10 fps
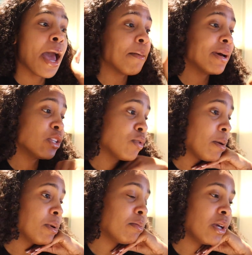I'm about to
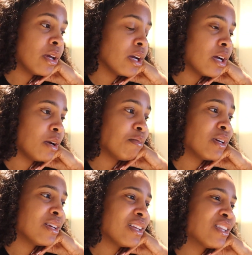wrap up here,
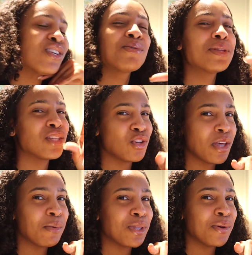but just want to share
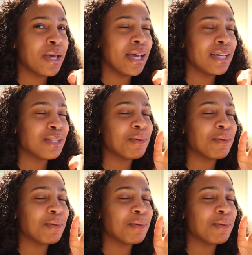that with you guys.